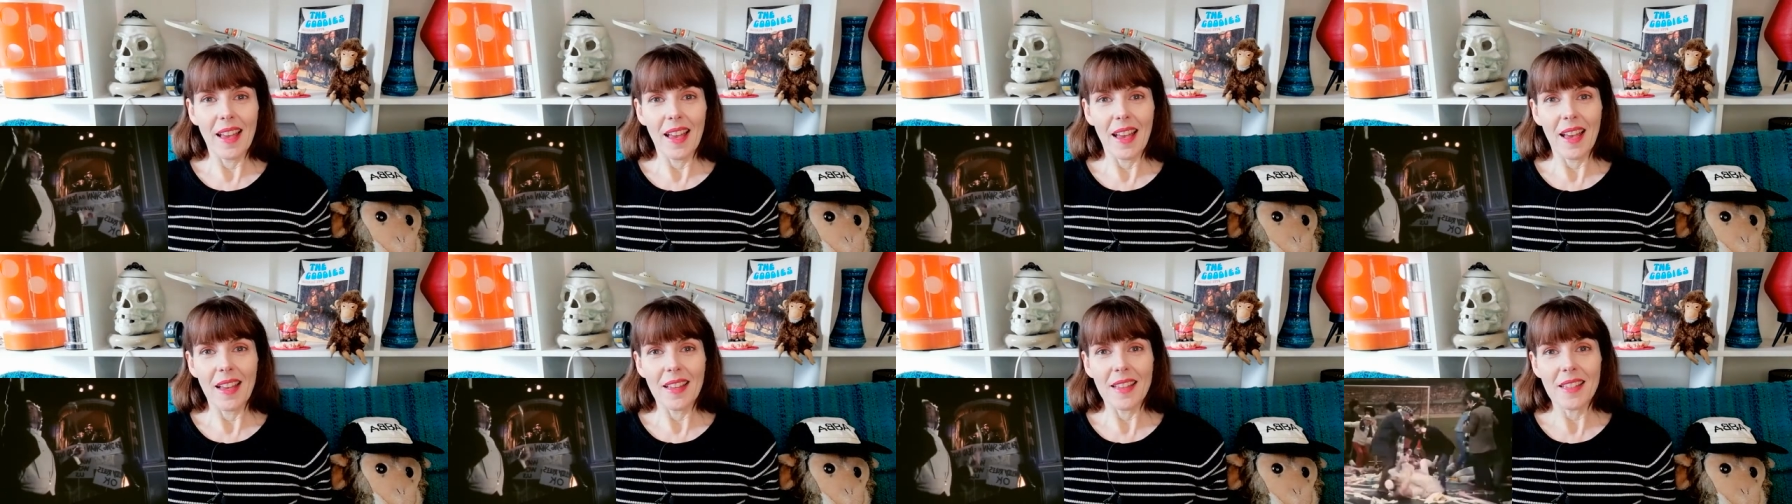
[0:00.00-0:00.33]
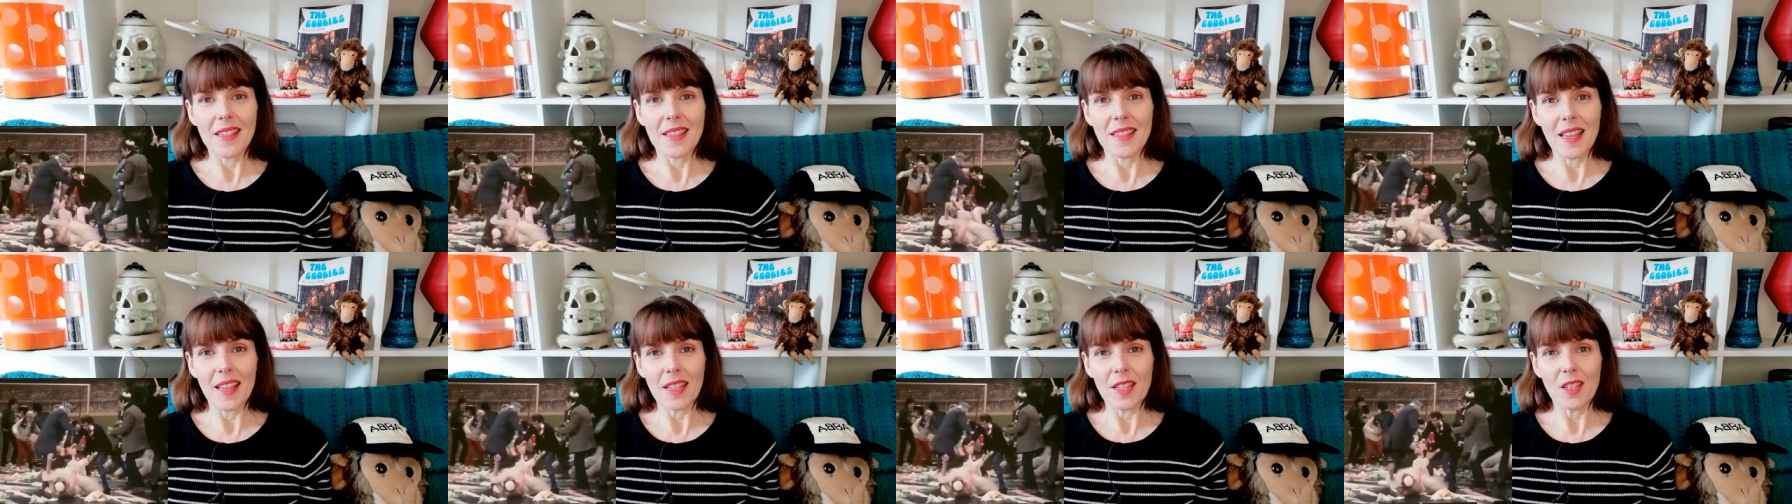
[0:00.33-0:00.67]

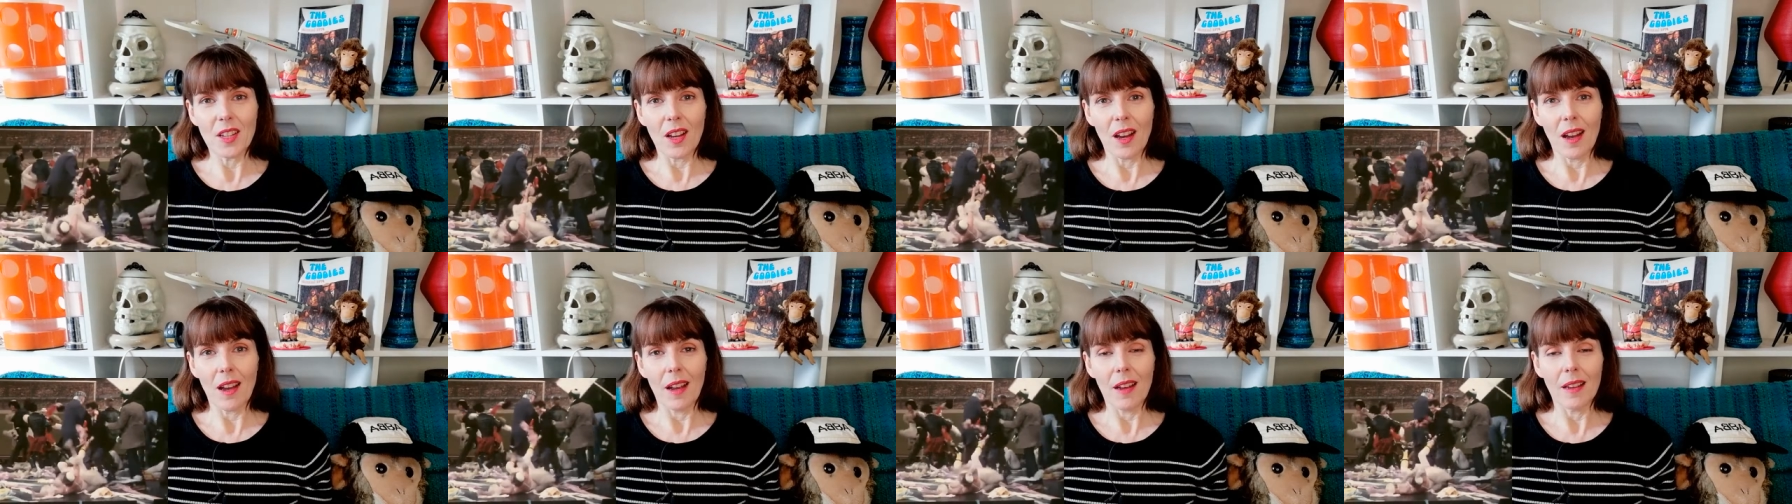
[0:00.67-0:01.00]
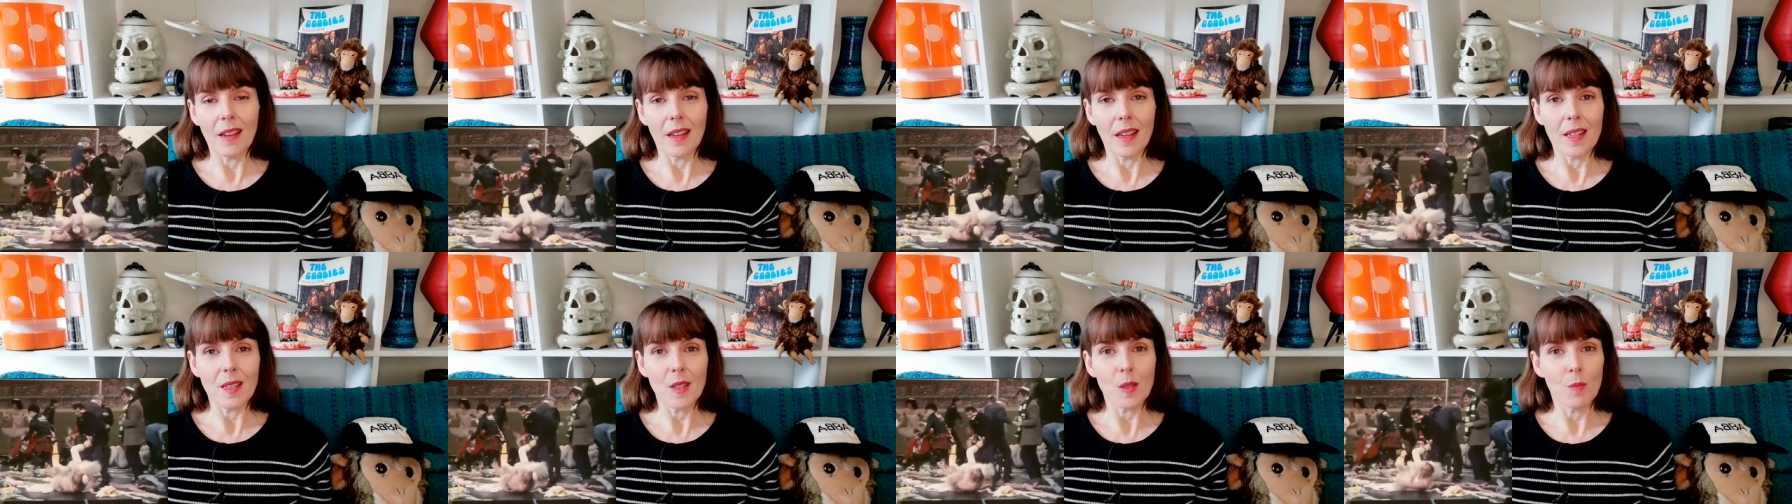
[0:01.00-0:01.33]
As
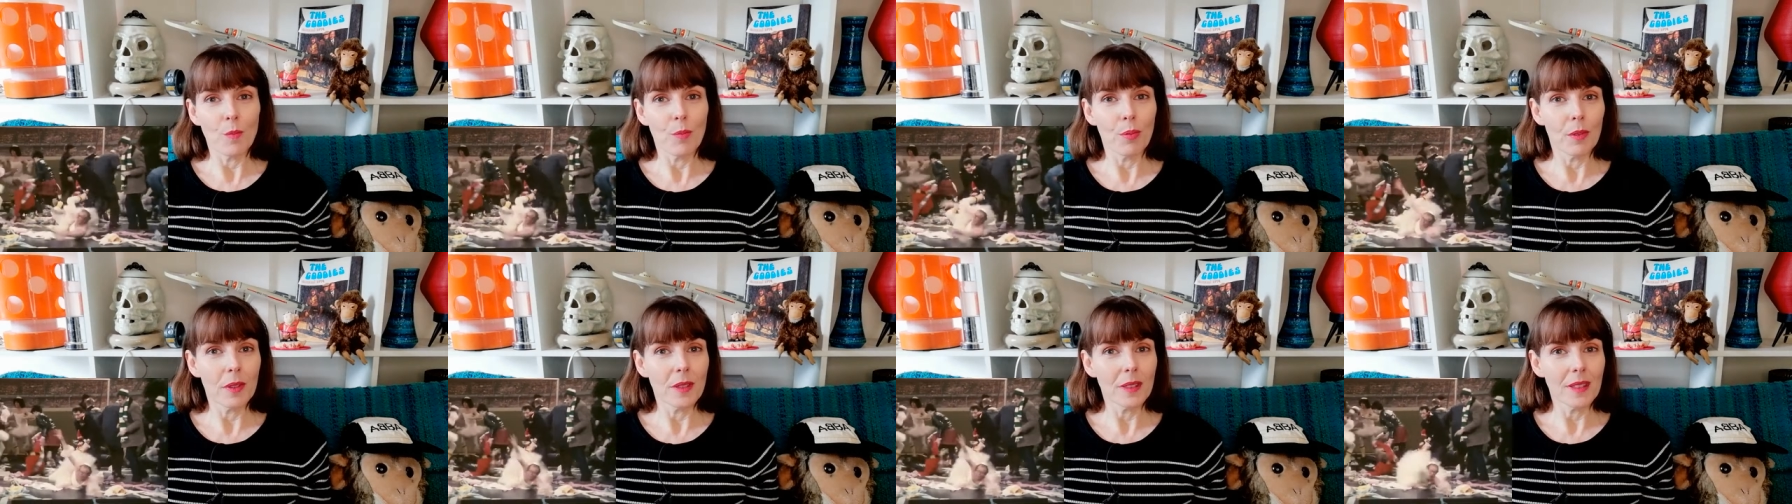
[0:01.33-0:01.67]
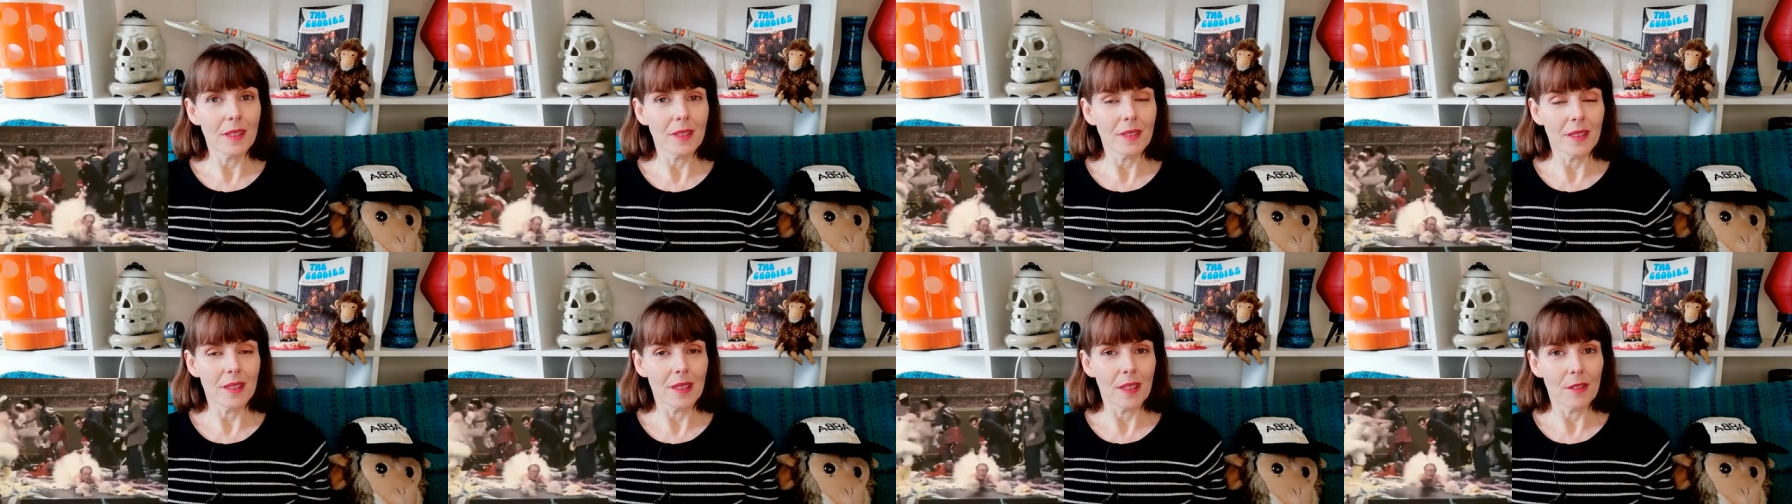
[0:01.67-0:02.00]
satire, it's
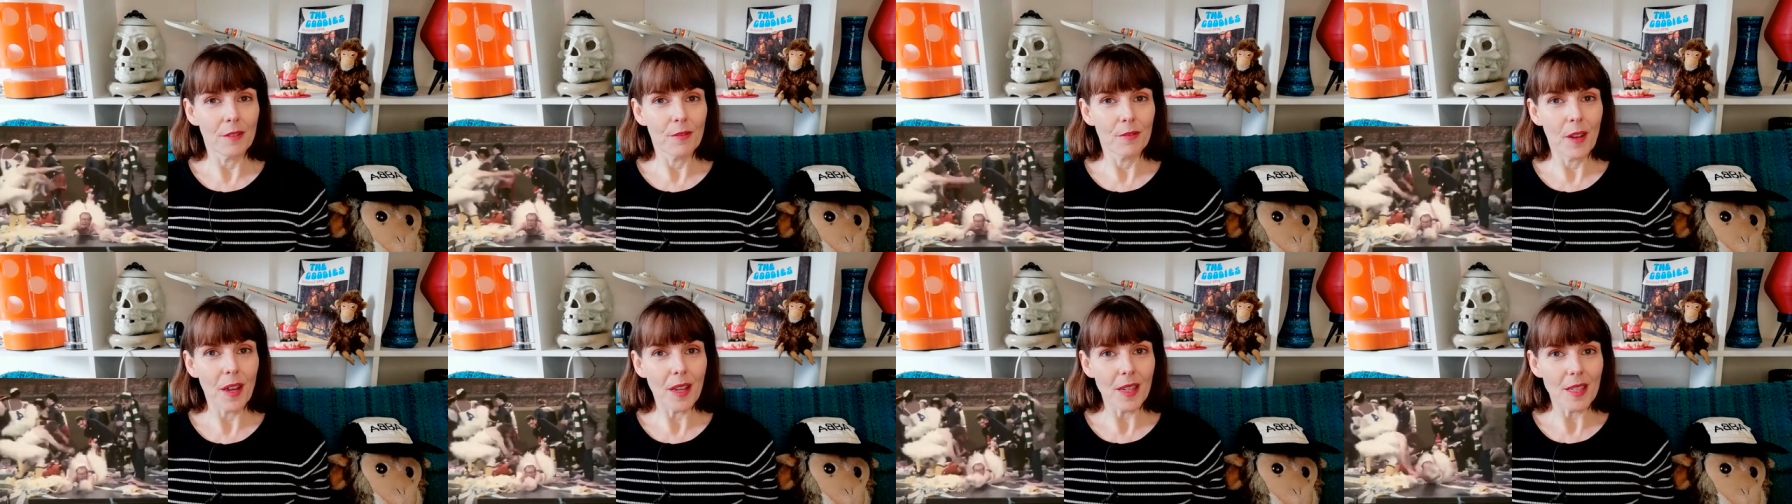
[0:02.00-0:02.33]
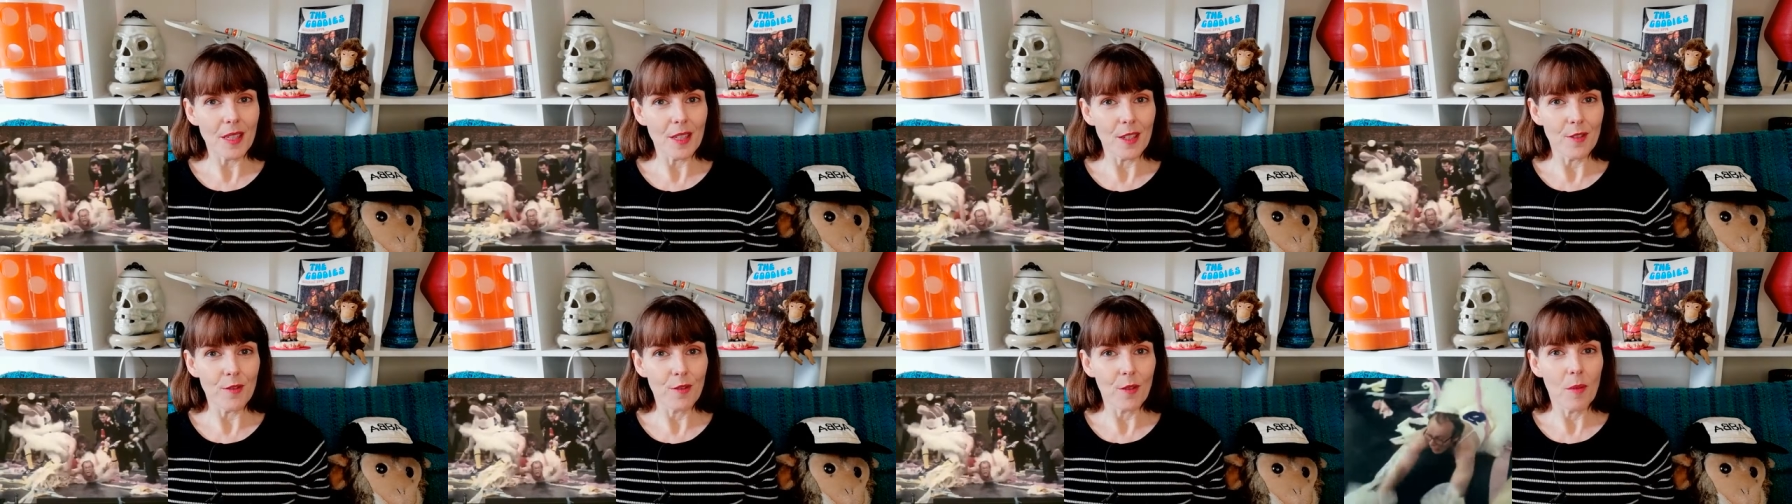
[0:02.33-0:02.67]
brilliantly
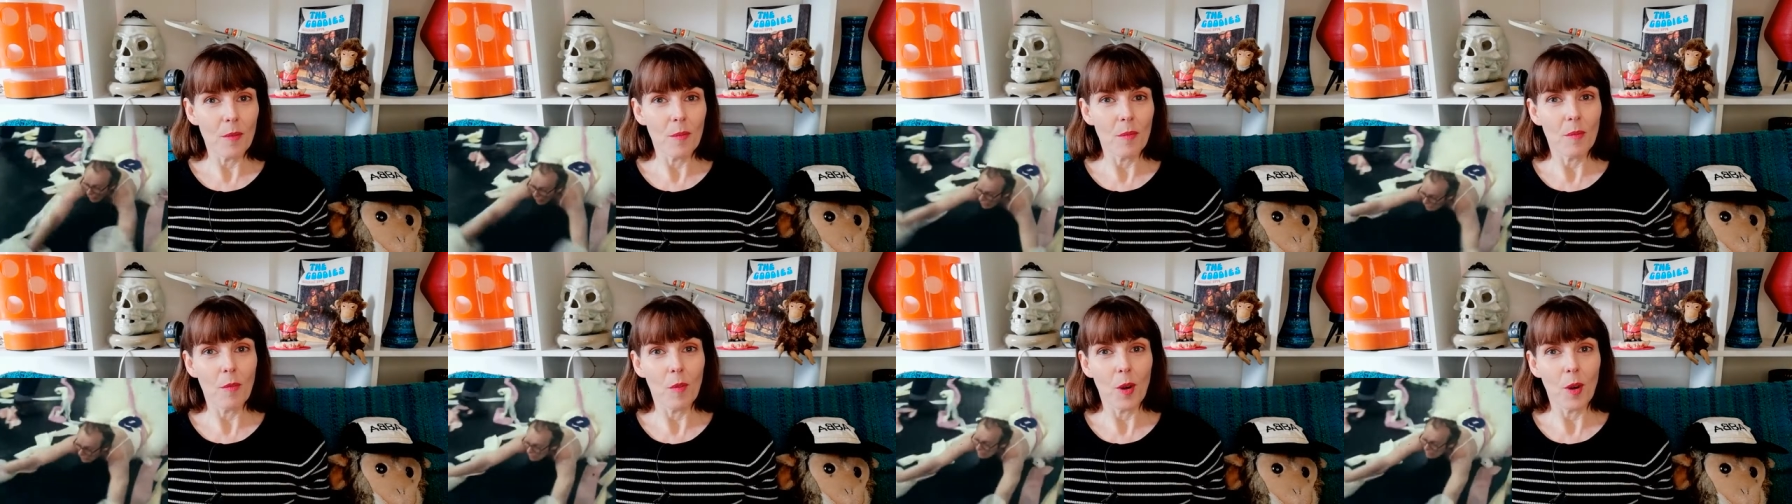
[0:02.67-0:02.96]
effective